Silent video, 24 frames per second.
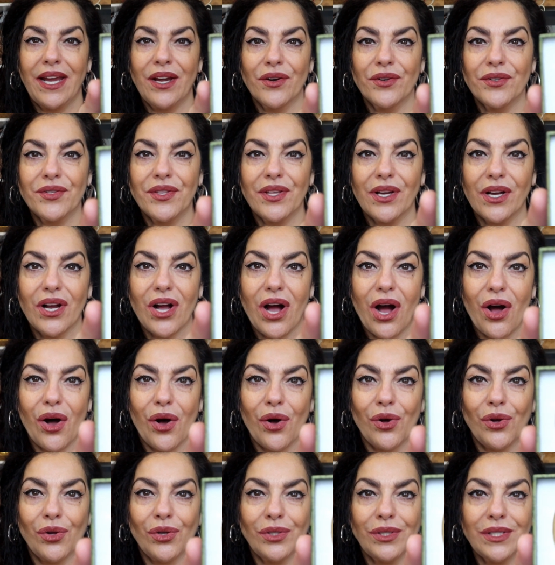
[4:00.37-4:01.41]
here's the
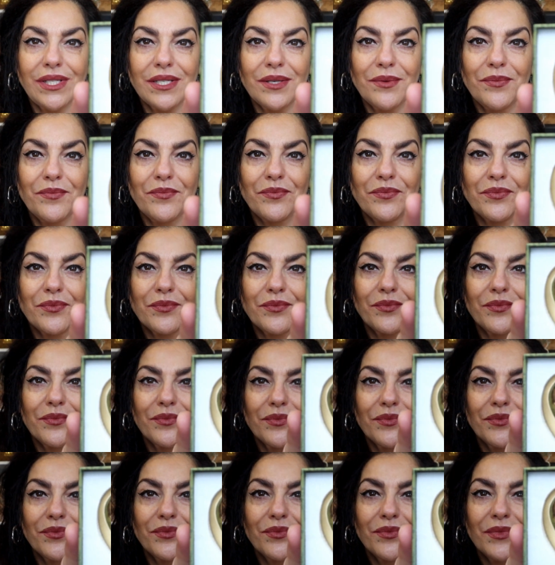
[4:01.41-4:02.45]
gold,
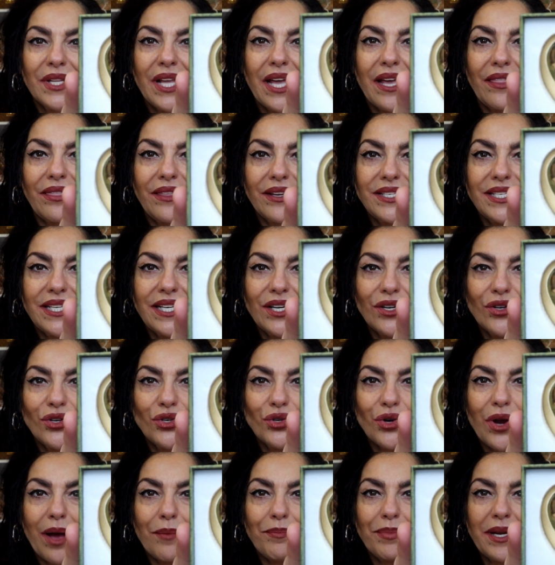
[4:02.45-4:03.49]
the
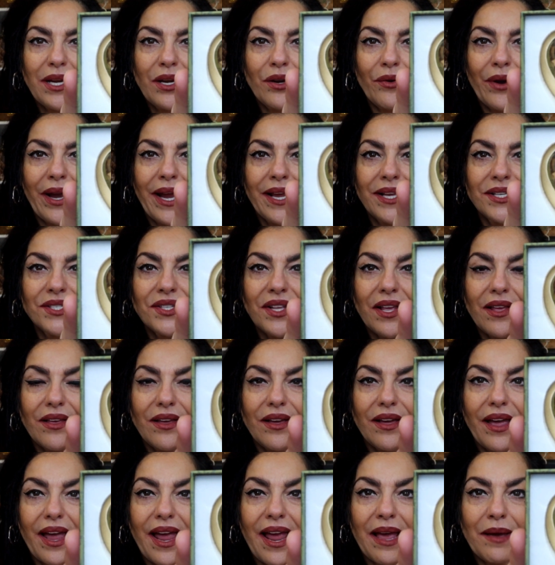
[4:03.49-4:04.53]
teardrop earrings,
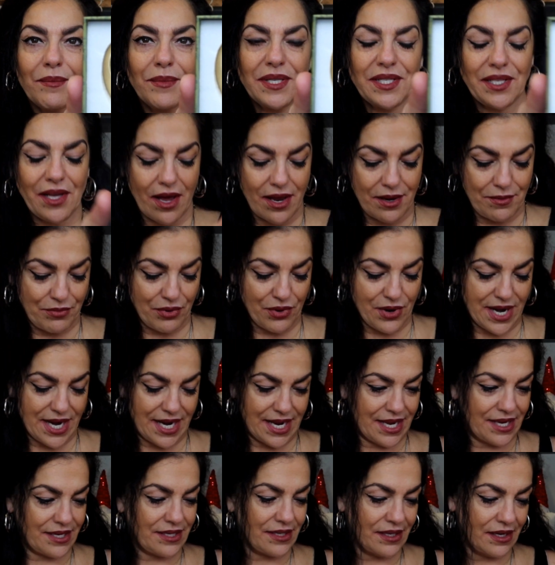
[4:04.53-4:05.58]
Amazon
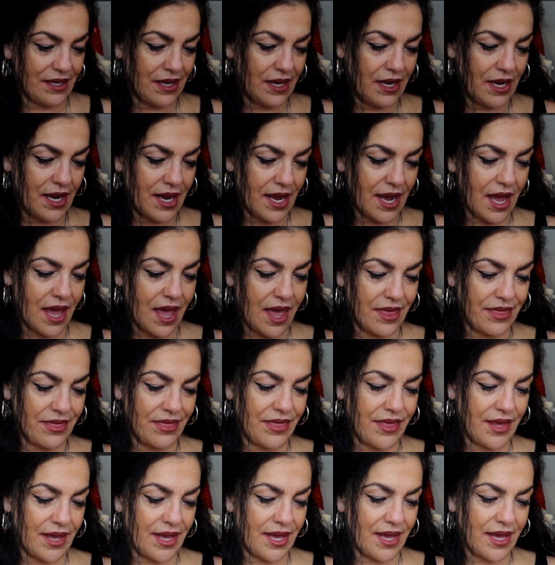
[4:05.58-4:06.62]
brand.
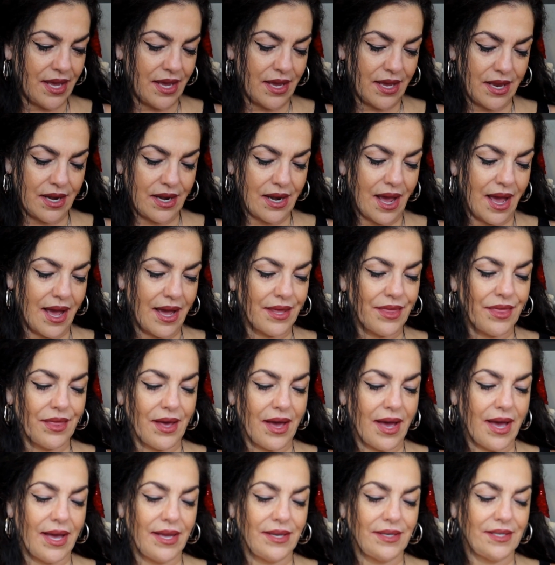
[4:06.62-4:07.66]
And then I
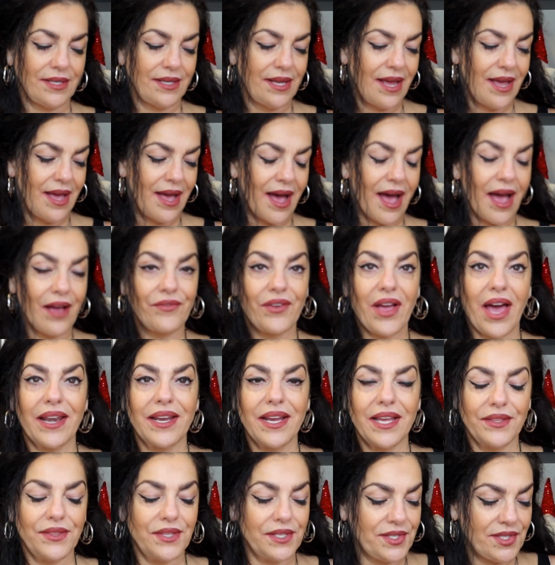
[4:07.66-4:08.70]
thought, I've got
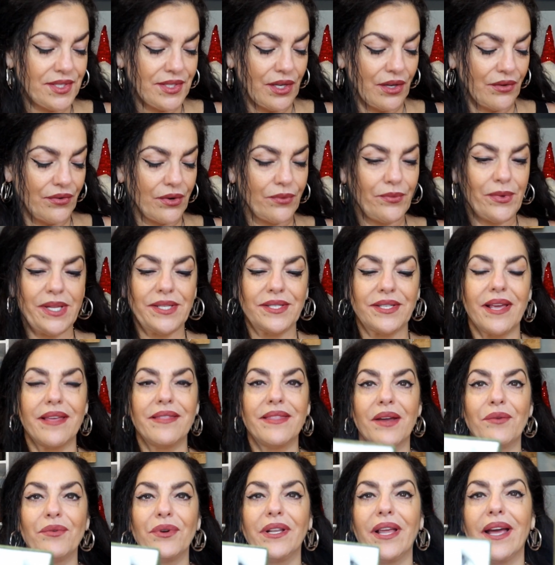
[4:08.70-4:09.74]
to get the silver ones.
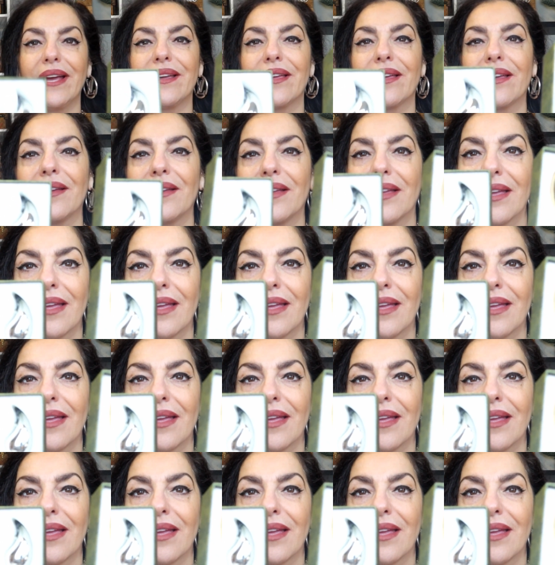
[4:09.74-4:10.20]
And they were like,